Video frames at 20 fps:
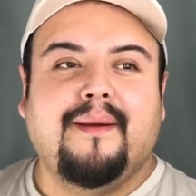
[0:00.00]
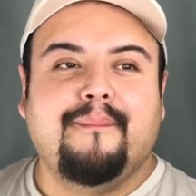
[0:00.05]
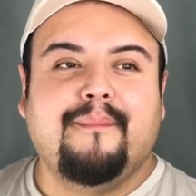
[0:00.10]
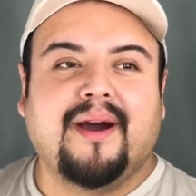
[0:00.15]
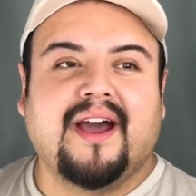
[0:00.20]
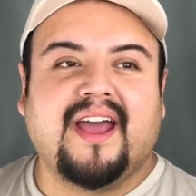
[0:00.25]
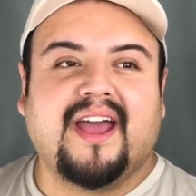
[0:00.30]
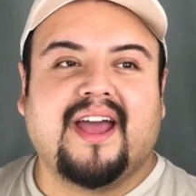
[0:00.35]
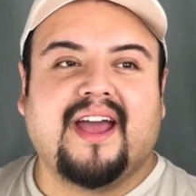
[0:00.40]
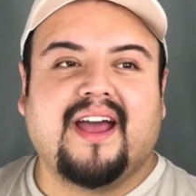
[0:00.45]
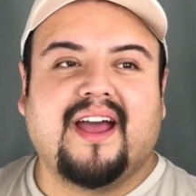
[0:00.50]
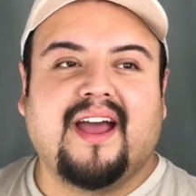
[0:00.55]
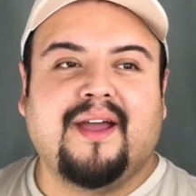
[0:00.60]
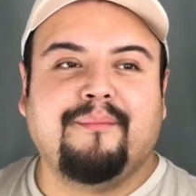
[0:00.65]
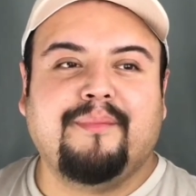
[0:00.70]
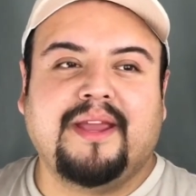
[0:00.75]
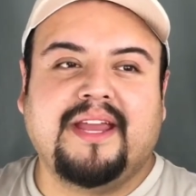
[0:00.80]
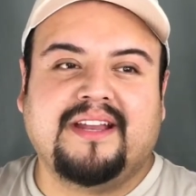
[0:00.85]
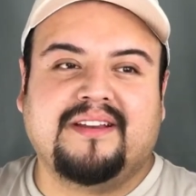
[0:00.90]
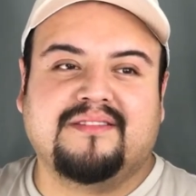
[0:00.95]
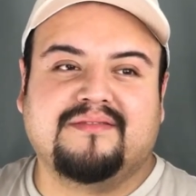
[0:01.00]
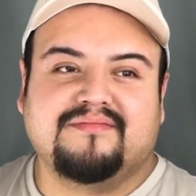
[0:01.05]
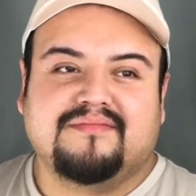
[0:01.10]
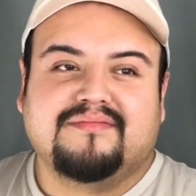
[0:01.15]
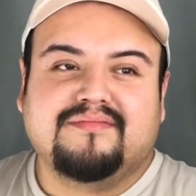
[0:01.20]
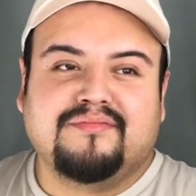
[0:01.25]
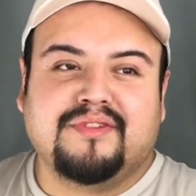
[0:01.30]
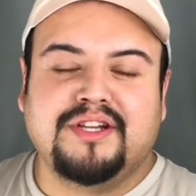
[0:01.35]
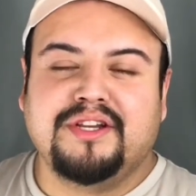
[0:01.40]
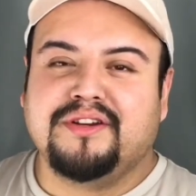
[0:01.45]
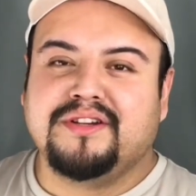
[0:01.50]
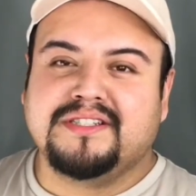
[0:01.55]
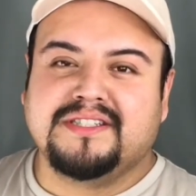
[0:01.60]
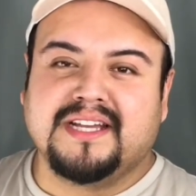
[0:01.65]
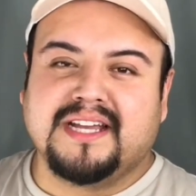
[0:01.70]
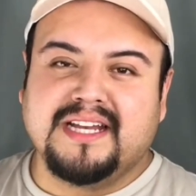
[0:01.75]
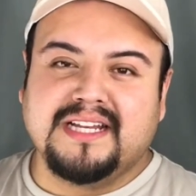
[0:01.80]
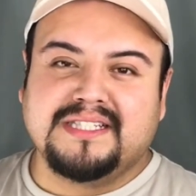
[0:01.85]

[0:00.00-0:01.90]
But I mean, when you're stuck